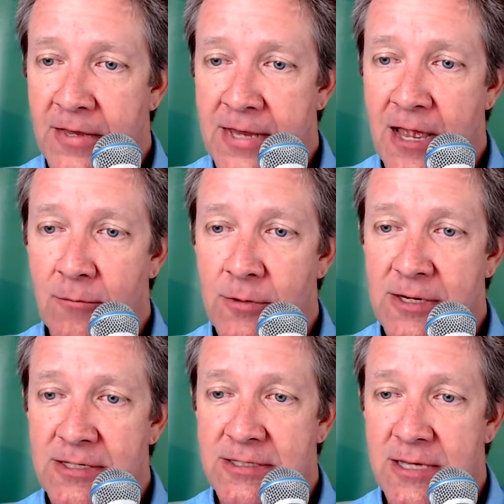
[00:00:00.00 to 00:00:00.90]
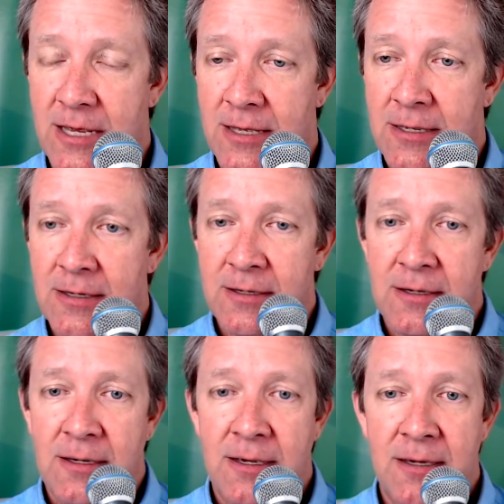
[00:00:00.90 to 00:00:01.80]
what is
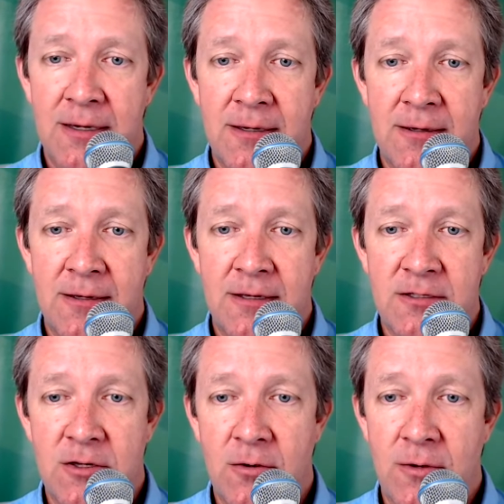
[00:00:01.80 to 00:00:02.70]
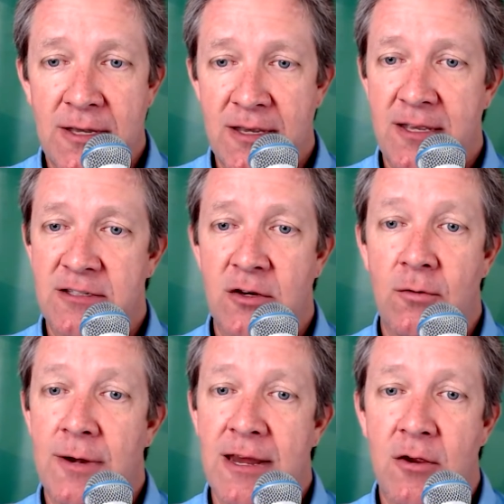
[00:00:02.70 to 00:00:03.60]
so it's a
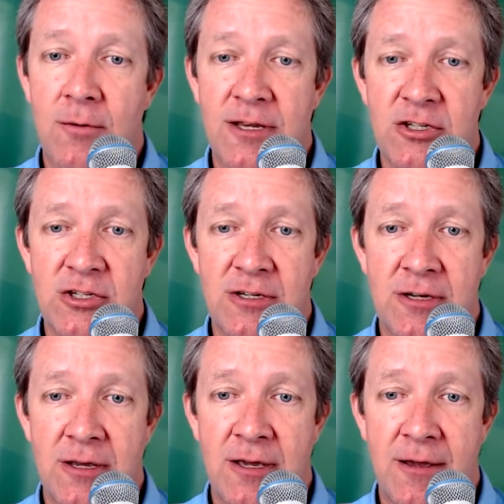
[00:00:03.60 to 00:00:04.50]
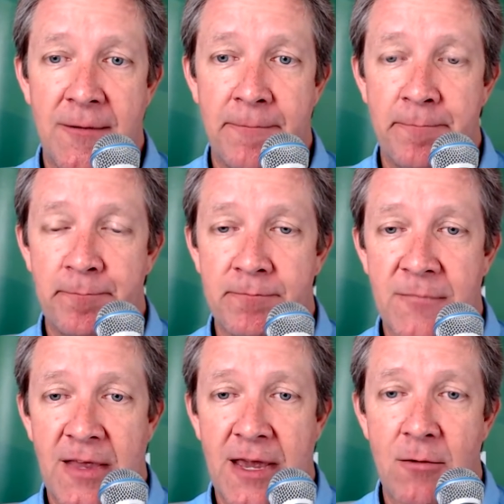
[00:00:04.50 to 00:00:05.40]
great question.
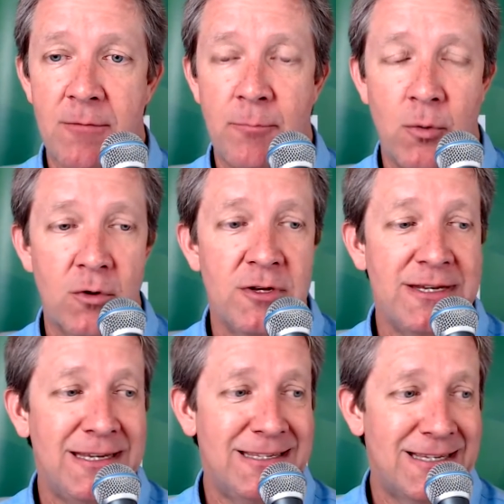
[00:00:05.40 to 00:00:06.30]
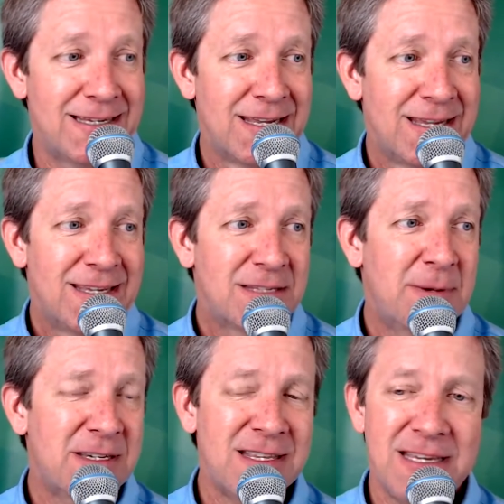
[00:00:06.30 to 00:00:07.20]
How important is it,
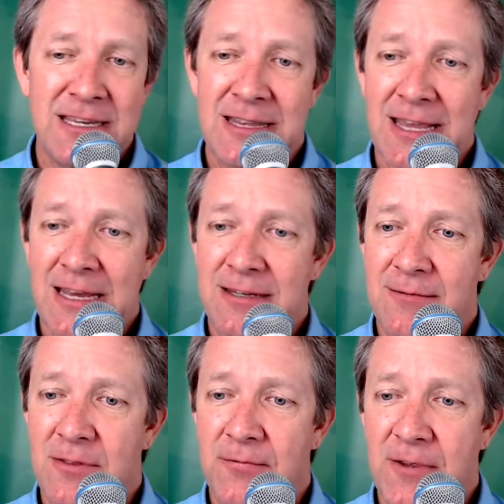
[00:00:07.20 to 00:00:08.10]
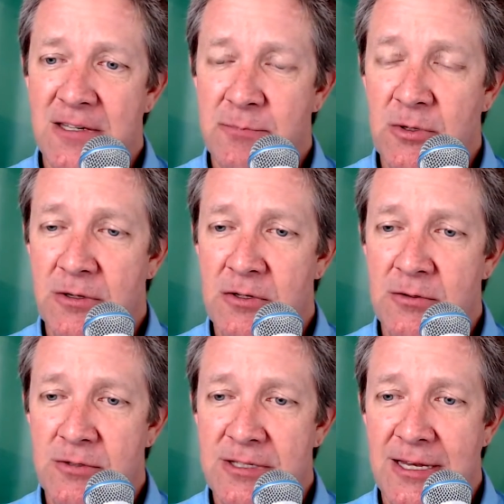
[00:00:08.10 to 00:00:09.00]
especially in light of the Facebook
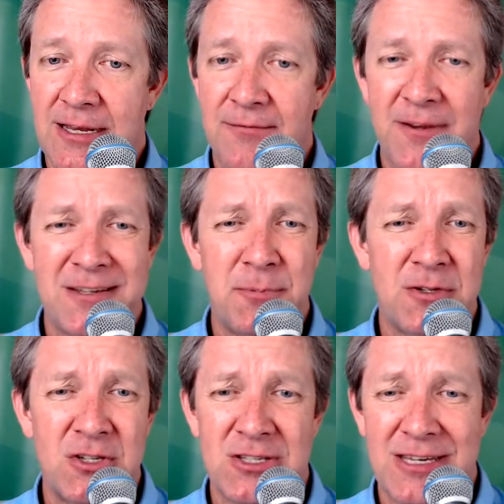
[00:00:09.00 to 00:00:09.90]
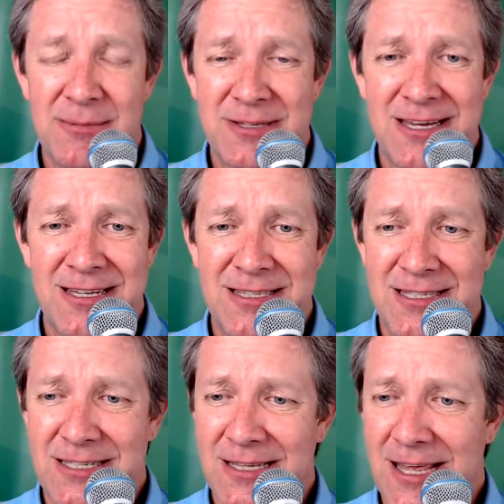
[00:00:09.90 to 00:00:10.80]
news today? Facebook just keeps getting
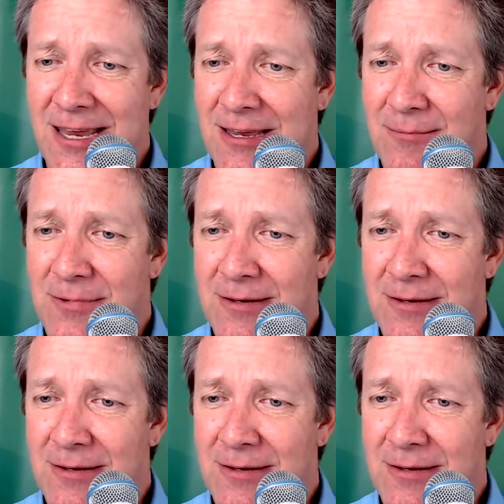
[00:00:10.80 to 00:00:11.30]
slammed